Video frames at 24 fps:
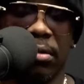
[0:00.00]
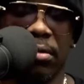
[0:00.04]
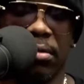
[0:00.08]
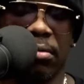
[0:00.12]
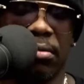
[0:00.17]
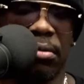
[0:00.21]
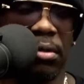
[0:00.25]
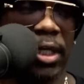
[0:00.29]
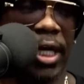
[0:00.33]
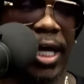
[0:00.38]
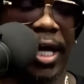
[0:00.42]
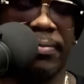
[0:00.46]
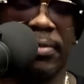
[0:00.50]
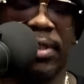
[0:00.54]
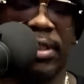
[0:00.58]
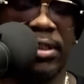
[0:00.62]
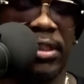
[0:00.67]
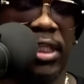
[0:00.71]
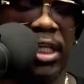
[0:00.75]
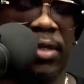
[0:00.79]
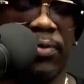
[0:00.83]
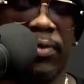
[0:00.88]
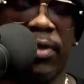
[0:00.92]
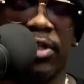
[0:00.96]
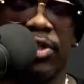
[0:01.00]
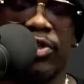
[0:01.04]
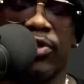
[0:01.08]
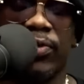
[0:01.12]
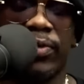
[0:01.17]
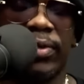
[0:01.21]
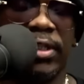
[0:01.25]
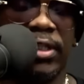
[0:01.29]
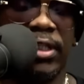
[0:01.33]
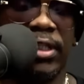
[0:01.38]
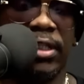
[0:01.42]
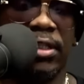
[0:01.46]
Now I'm just telling you what the
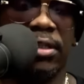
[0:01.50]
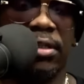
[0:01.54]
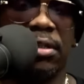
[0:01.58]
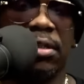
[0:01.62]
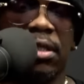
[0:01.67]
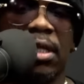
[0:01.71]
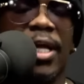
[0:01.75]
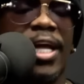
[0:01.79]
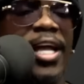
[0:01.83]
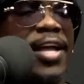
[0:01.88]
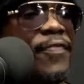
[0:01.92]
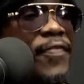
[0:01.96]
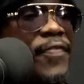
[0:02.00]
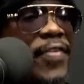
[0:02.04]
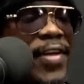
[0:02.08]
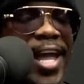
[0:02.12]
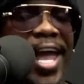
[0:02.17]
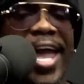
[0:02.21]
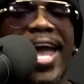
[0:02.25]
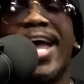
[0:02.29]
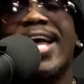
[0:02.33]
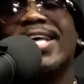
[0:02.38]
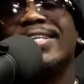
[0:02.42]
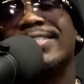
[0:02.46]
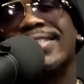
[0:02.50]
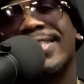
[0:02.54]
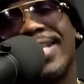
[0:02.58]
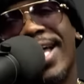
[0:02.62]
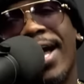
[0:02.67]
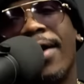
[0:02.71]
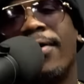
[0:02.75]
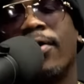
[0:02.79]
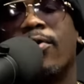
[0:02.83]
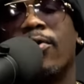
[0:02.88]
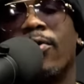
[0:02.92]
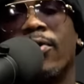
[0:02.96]
truth is. If he asks,
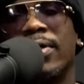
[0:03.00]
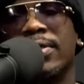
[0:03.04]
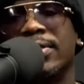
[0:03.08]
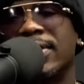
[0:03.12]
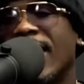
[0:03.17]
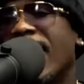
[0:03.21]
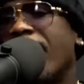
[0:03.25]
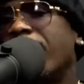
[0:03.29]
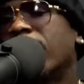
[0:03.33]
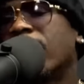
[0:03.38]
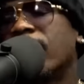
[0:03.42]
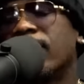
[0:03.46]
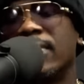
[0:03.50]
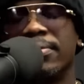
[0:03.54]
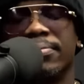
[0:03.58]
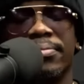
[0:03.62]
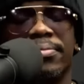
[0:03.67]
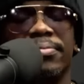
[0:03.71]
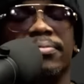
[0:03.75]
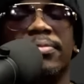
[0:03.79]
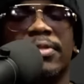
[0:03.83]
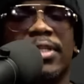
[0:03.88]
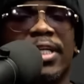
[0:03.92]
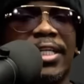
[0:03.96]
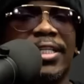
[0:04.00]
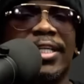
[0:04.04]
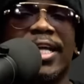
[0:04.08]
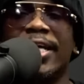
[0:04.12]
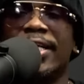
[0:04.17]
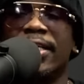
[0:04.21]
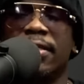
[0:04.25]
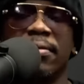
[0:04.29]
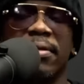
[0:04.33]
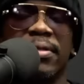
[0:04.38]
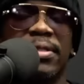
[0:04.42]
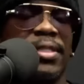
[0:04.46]
of course, I'm gonna connect
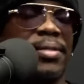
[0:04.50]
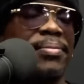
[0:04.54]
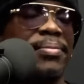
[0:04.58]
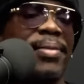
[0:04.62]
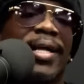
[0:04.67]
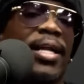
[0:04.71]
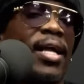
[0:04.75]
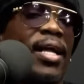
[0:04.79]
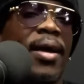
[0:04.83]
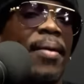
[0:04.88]
him to somebody.